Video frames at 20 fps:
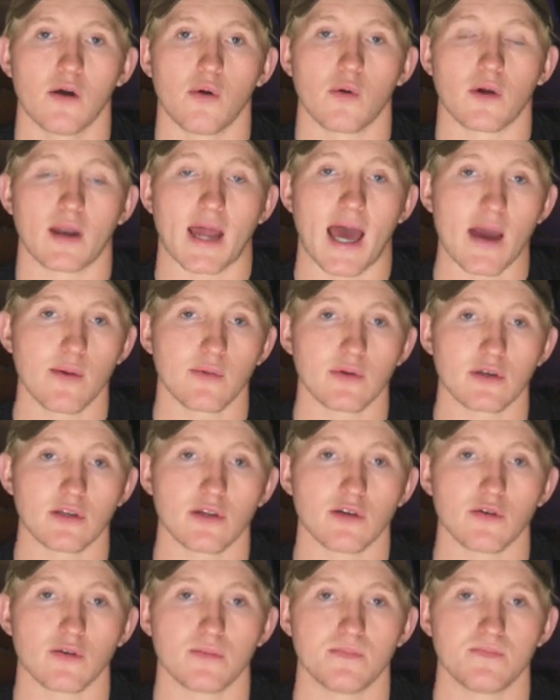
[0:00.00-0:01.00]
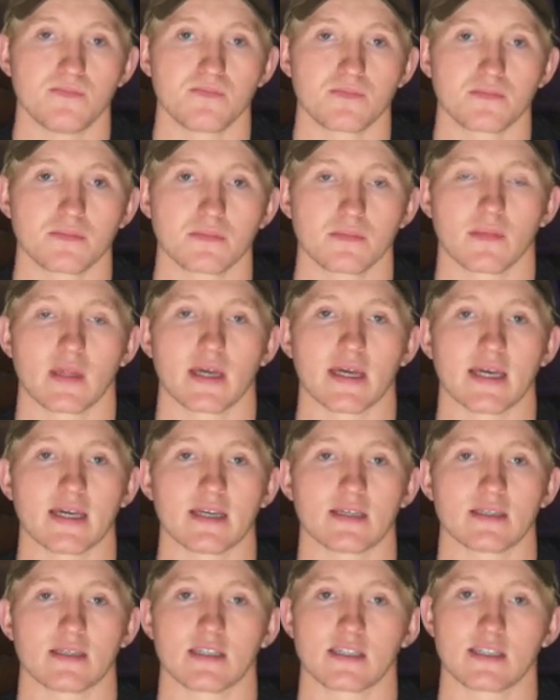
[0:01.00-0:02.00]
what I would do
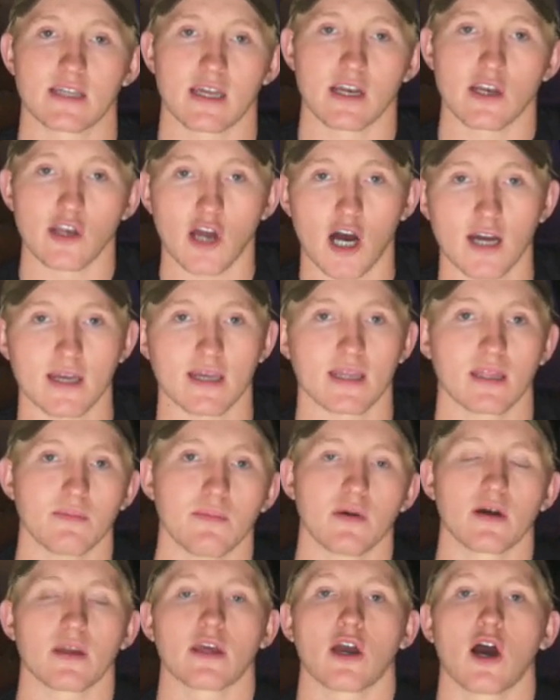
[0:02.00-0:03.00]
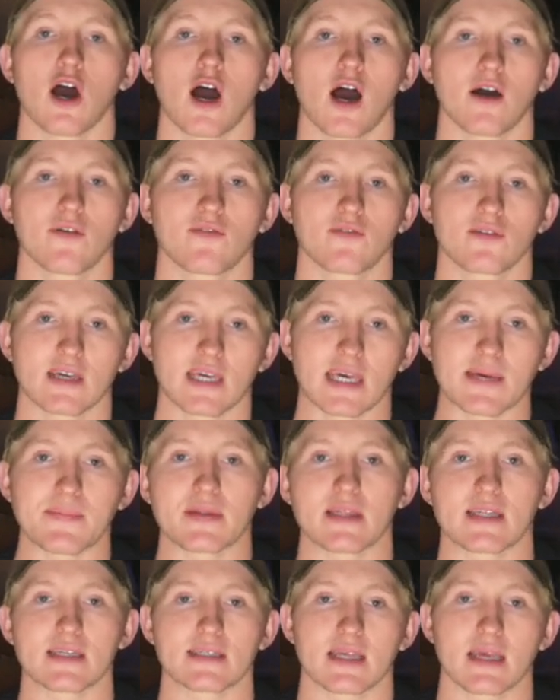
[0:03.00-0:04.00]
is instead of knocking the money off, keep
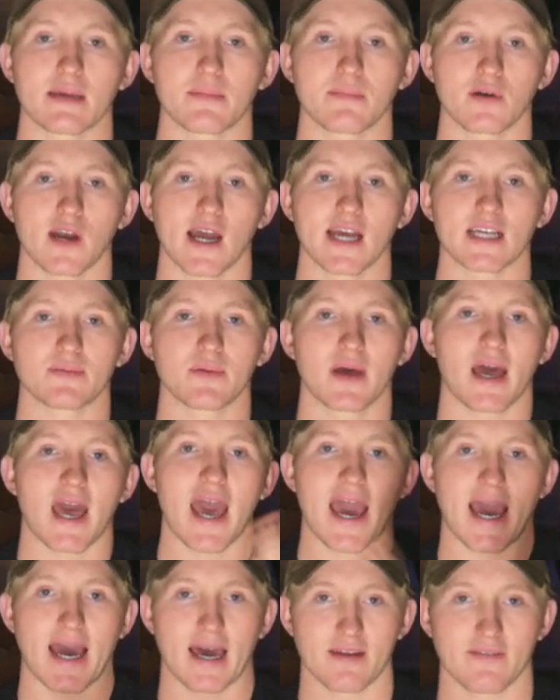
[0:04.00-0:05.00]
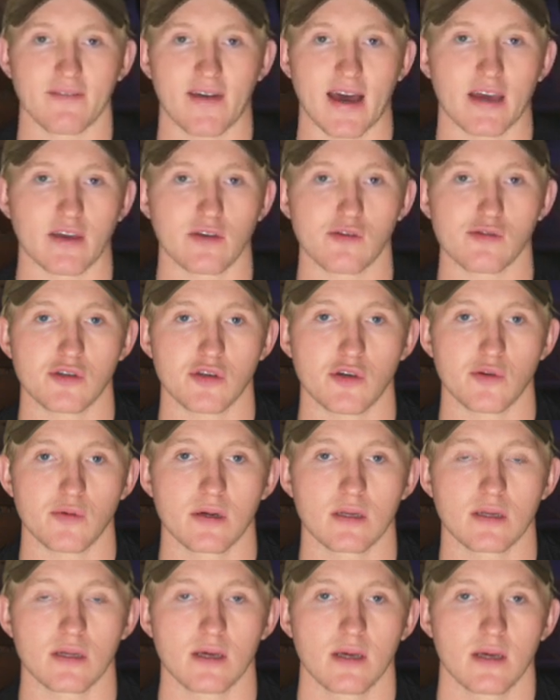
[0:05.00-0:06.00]
it the same price but add a value to
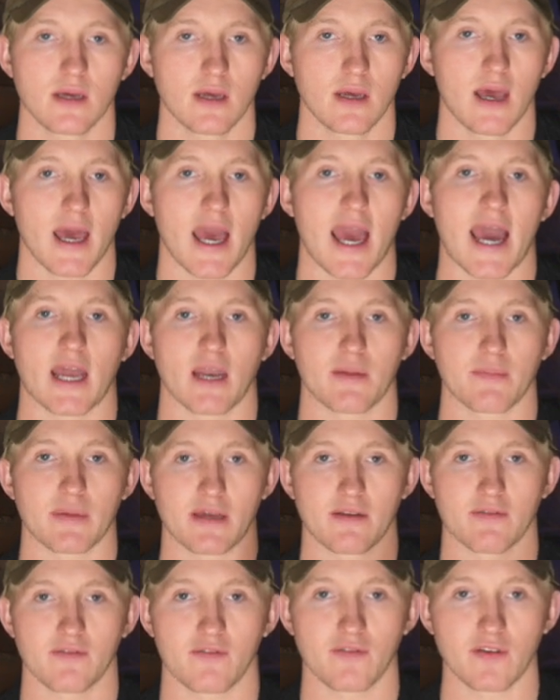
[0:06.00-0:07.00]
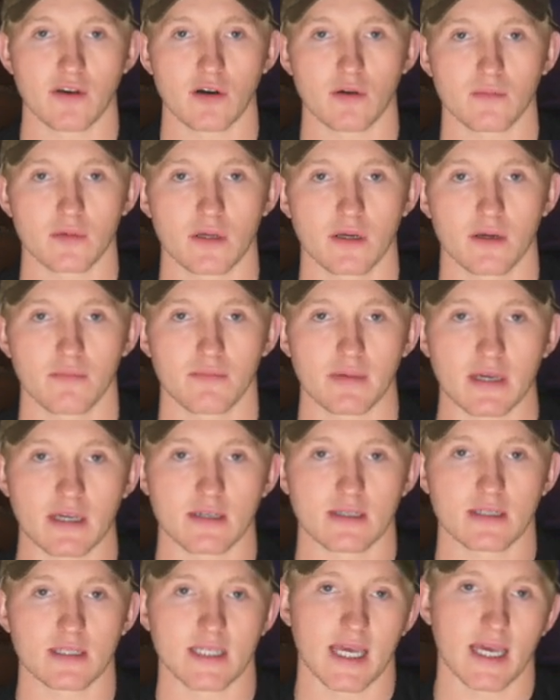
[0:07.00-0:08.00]
it. Add it being filmed.
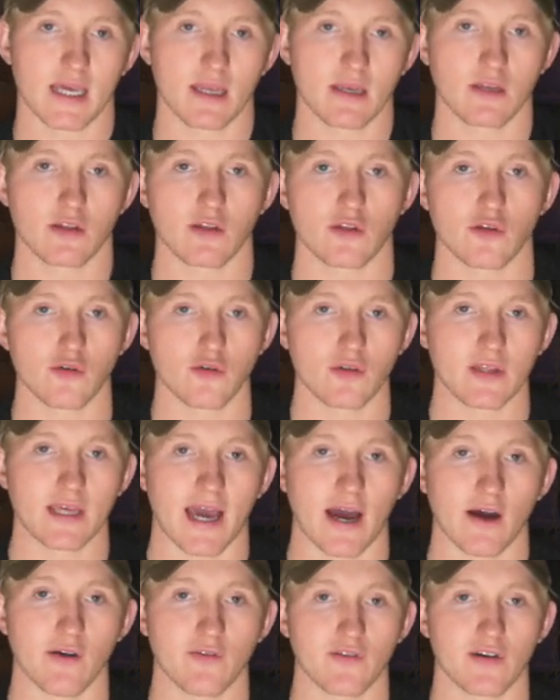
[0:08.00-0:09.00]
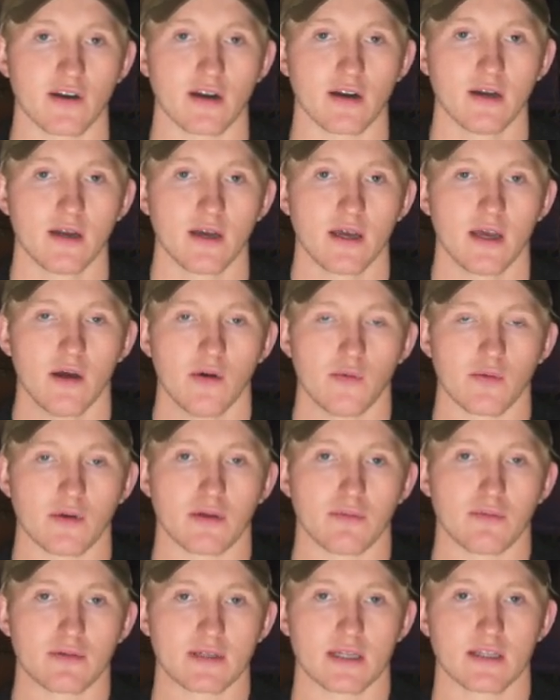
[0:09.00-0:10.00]
Because then you, the outfitter, when
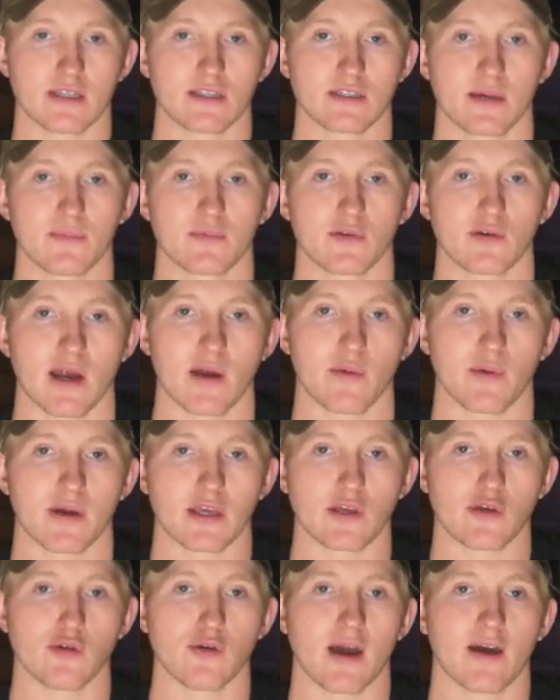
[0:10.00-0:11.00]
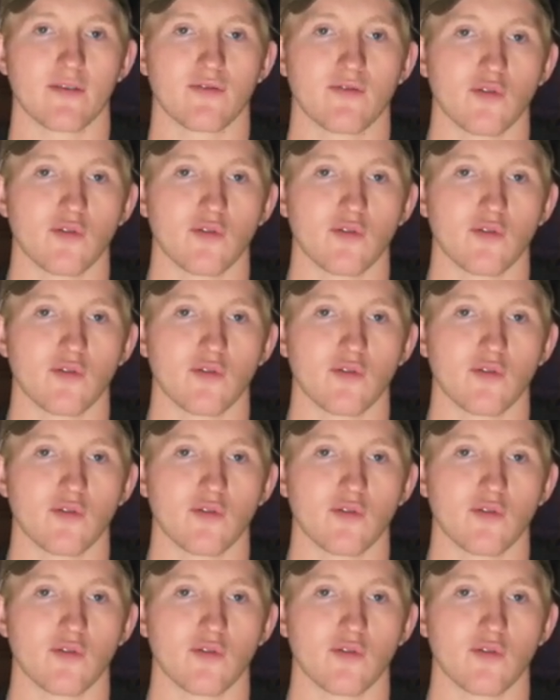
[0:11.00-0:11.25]
you set this up the right way, you have